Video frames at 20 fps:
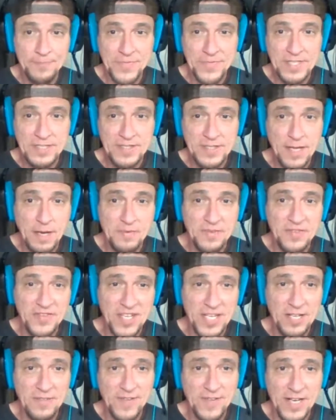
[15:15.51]
some of
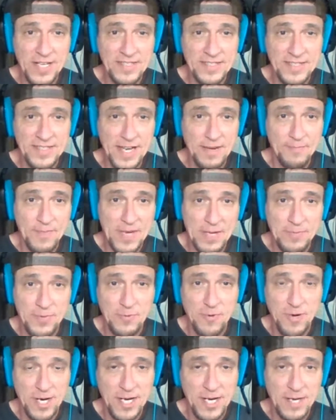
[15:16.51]
the advice that
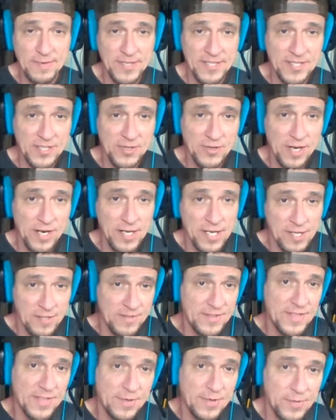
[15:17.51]
people were coming to our
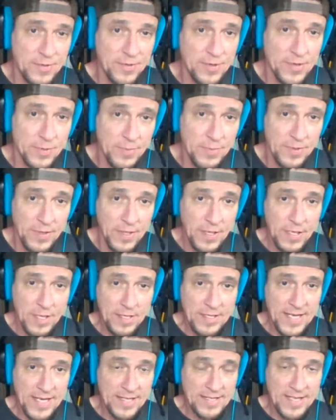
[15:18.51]
YouTube group
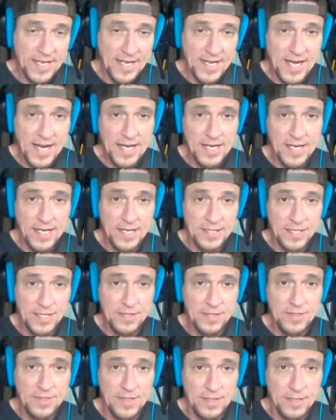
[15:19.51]
that they got on
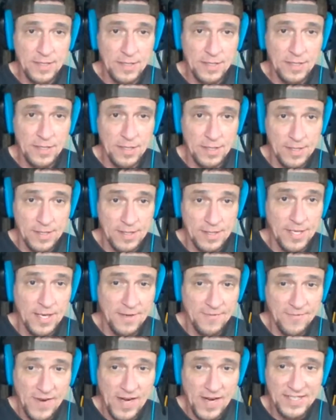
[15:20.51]
YouTube, the
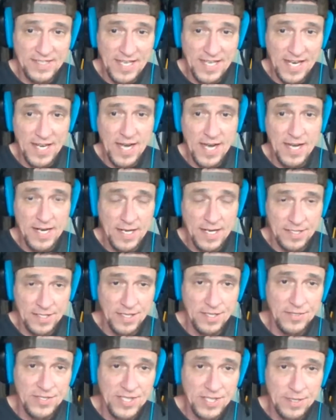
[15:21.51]
advice they got on
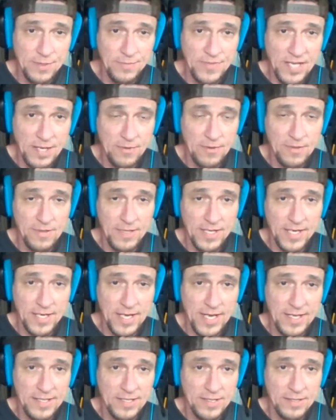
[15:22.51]
YouTube, they were like,
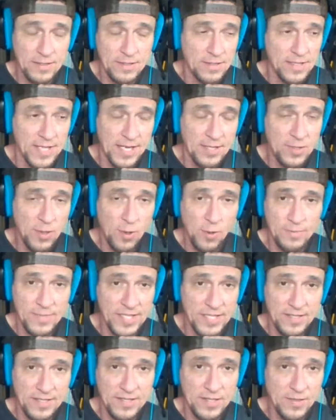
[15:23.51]
they told me
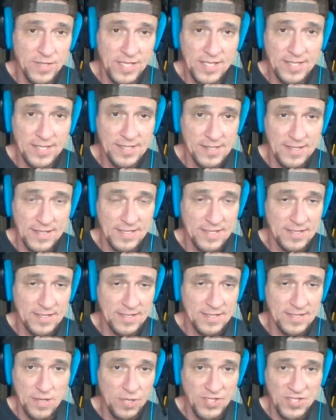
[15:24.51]
to do this and this
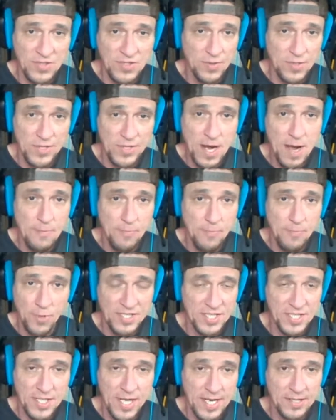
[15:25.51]
is all screwed up. What
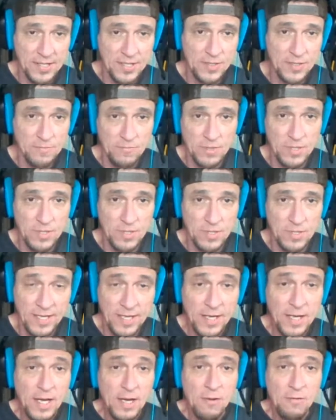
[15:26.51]
should I do? And we're
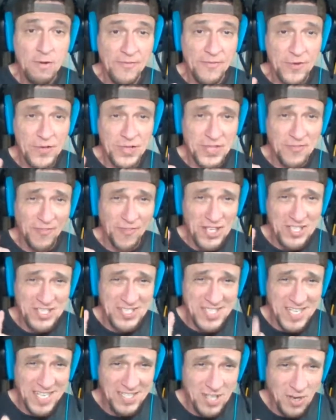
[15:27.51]
like, well, for the
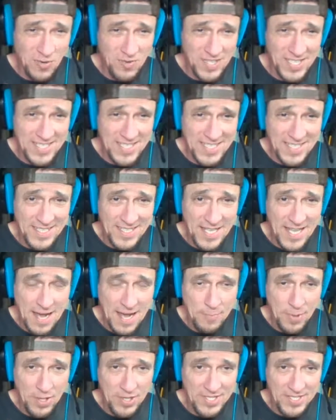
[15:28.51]
first thing, don't listen to
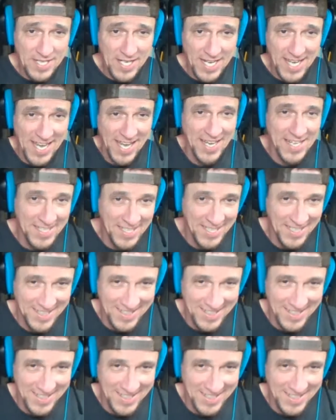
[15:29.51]
that person again